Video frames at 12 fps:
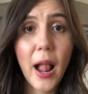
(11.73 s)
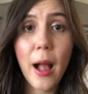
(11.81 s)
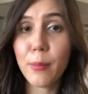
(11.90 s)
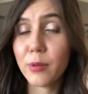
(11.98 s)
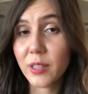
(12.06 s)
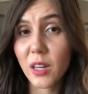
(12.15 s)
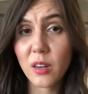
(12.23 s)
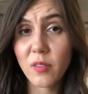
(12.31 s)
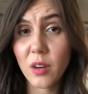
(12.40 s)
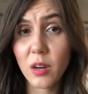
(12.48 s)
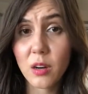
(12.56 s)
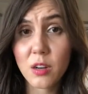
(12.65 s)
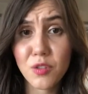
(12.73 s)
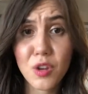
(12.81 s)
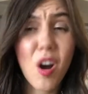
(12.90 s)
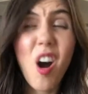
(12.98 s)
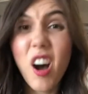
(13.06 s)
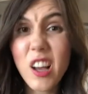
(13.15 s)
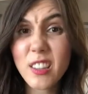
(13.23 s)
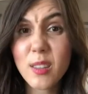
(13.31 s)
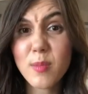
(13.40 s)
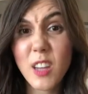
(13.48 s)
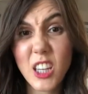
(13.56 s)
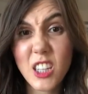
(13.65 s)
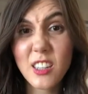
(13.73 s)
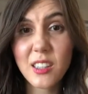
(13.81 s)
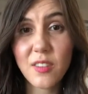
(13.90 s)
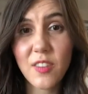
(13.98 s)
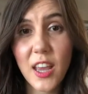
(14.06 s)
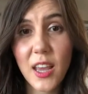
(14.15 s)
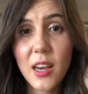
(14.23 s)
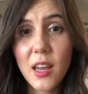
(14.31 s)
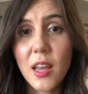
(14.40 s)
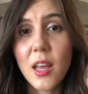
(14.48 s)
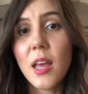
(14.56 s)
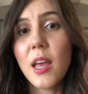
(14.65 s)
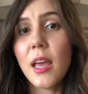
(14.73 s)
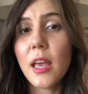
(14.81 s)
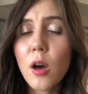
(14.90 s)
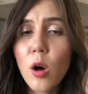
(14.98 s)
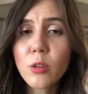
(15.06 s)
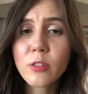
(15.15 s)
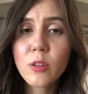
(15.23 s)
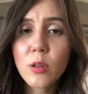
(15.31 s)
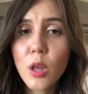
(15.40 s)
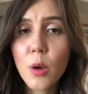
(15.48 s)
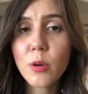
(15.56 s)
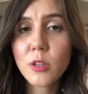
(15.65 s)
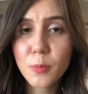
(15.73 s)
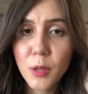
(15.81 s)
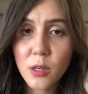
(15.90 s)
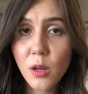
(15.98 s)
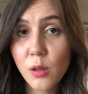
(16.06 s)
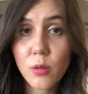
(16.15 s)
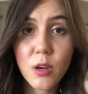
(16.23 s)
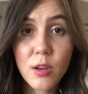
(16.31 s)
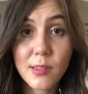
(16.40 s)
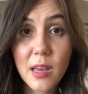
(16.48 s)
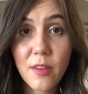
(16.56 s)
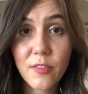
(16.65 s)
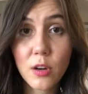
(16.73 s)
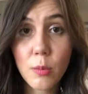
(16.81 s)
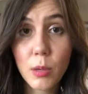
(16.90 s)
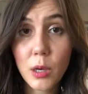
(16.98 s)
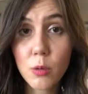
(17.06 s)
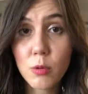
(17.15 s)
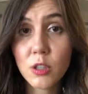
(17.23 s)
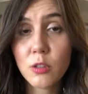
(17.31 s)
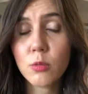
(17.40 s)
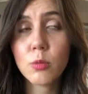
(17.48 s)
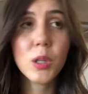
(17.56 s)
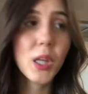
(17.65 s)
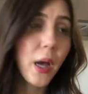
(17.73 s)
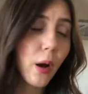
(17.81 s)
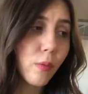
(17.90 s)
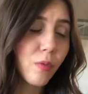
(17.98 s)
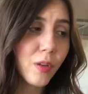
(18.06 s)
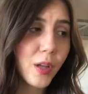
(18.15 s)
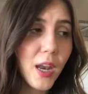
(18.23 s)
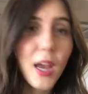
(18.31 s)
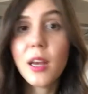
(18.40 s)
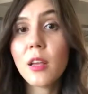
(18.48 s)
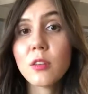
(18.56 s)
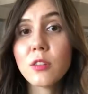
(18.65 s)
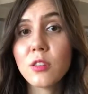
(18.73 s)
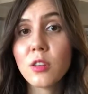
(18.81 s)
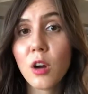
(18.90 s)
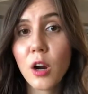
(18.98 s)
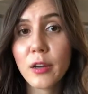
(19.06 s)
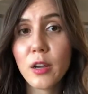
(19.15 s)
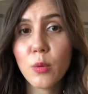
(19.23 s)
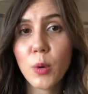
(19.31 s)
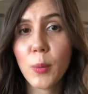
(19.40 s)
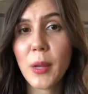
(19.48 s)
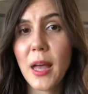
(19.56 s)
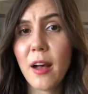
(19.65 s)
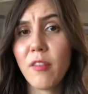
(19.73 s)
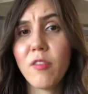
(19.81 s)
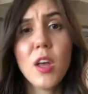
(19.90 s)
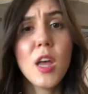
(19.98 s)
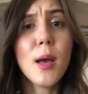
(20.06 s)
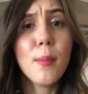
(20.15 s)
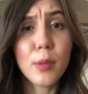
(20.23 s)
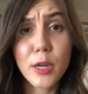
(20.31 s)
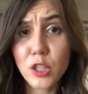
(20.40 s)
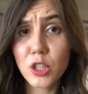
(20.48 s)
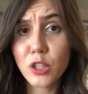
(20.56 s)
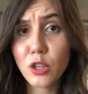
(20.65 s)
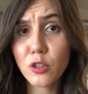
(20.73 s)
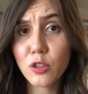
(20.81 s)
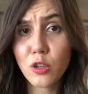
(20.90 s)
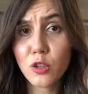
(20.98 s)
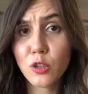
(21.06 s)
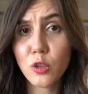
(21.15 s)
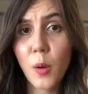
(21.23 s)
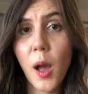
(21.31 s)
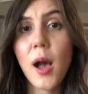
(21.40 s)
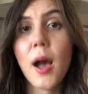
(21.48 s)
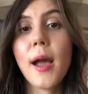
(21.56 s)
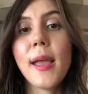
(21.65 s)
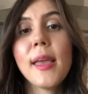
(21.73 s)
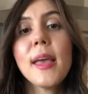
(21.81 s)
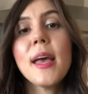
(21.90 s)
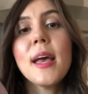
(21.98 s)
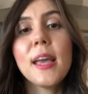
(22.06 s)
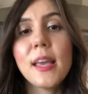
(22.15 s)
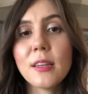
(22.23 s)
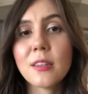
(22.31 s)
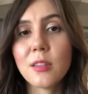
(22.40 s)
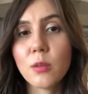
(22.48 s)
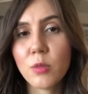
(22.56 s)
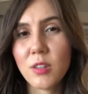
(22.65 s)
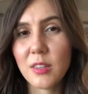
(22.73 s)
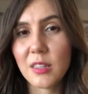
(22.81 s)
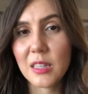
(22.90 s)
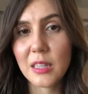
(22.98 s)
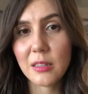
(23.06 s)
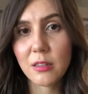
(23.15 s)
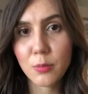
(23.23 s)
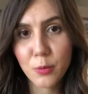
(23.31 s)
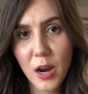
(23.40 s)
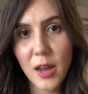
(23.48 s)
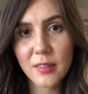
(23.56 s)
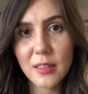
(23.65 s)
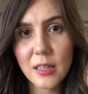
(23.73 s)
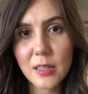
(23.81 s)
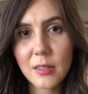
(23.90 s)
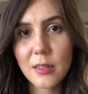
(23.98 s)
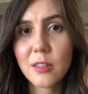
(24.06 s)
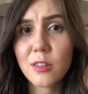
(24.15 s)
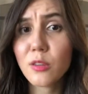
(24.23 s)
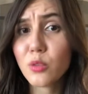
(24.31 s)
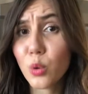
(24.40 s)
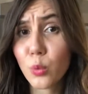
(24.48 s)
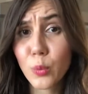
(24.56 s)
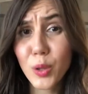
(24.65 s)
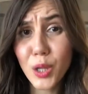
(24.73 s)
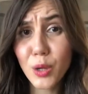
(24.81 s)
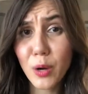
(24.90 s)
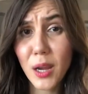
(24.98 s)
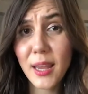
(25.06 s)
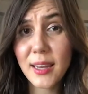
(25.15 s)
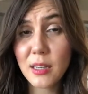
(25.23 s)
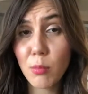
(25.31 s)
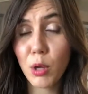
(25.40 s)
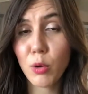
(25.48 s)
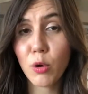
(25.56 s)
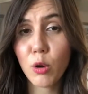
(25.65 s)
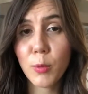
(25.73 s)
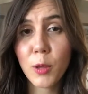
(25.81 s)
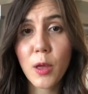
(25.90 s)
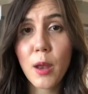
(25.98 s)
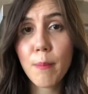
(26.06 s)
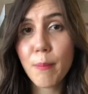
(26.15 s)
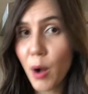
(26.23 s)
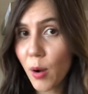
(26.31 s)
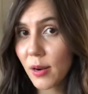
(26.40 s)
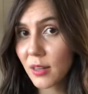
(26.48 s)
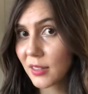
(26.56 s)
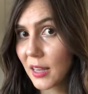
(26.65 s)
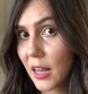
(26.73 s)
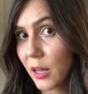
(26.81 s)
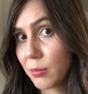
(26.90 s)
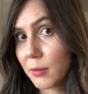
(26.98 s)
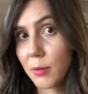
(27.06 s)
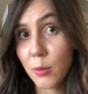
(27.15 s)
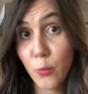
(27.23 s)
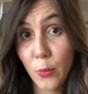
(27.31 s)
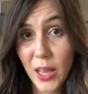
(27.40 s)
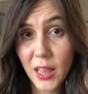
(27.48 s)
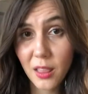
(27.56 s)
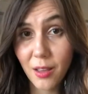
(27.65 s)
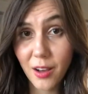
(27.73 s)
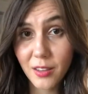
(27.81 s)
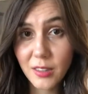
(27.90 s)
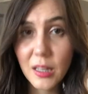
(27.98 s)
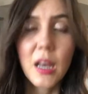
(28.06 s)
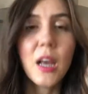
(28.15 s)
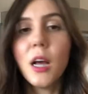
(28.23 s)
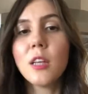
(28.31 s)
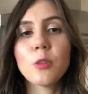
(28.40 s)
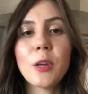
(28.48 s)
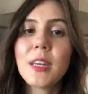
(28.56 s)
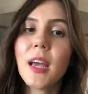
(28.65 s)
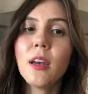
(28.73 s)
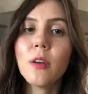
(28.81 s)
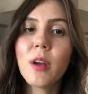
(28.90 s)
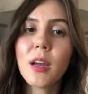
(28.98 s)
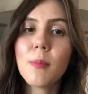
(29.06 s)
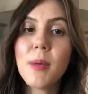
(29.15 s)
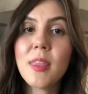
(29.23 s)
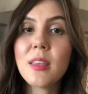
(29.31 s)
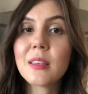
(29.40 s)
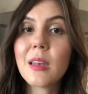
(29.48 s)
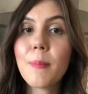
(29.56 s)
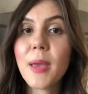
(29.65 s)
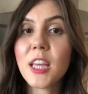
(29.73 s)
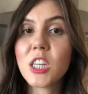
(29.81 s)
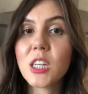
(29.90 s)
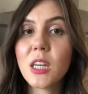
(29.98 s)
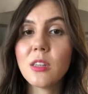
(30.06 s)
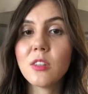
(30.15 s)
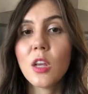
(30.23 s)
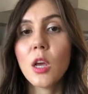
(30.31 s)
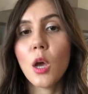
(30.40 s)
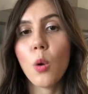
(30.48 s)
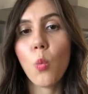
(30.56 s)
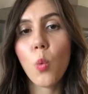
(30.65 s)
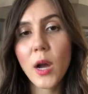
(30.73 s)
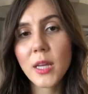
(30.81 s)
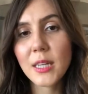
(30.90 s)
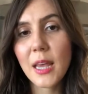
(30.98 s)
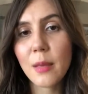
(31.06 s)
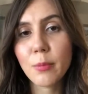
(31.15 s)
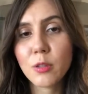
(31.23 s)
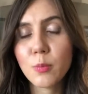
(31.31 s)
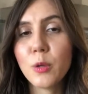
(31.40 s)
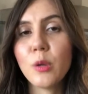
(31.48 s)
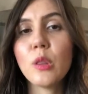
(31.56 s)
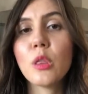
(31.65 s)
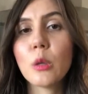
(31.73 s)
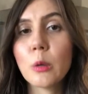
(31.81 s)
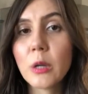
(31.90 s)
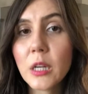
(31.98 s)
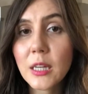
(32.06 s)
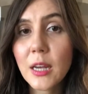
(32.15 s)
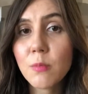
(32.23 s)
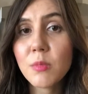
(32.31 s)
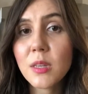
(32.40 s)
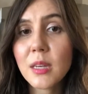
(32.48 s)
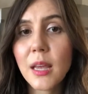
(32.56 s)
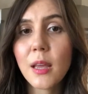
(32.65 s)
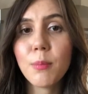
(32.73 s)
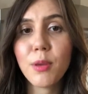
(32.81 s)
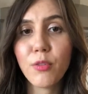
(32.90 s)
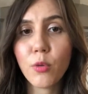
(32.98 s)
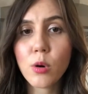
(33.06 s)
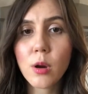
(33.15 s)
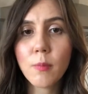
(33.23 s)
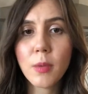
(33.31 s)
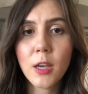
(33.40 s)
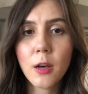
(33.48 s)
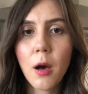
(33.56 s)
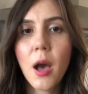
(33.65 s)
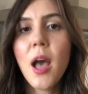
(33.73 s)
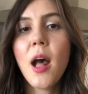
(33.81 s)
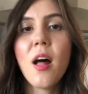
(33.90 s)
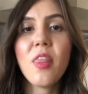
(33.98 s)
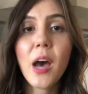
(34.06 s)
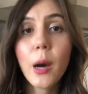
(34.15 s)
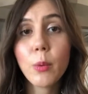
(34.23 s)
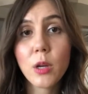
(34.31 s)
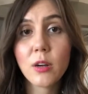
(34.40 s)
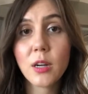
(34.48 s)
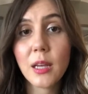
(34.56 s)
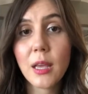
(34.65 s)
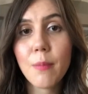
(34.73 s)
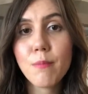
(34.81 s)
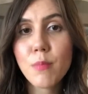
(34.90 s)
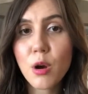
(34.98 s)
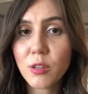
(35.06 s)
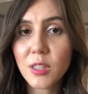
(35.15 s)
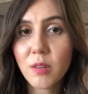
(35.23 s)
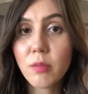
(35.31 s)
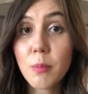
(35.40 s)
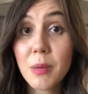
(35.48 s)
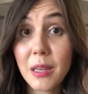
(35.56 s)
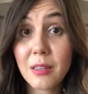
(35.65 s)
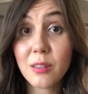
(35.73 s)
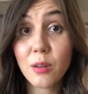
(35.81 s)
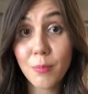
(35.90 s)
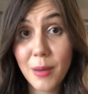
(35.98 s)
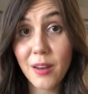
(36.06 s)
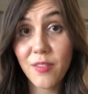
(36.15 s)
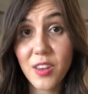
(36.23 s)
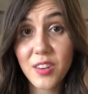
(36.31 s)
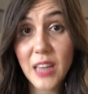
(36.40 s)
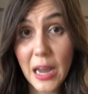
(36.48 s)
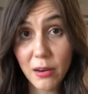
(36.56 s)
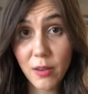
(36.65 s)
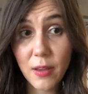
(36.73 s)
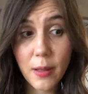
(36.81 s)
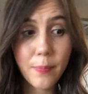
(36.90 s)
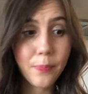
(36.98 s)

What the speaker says: Apple cider vinegar is an awesome digestive aid. It also lowers blood glucose after a meal, which is really helpful in any scenario where we have blood sugars are too high, insulin resistance is present. It's also a really great antimicrobial, and bonus, it helps with weight loss. So I tend to recommend this to patients 1 tablespoon 3 times a day before a meal, and that way you're going to get most of the medicinal benefits out of it.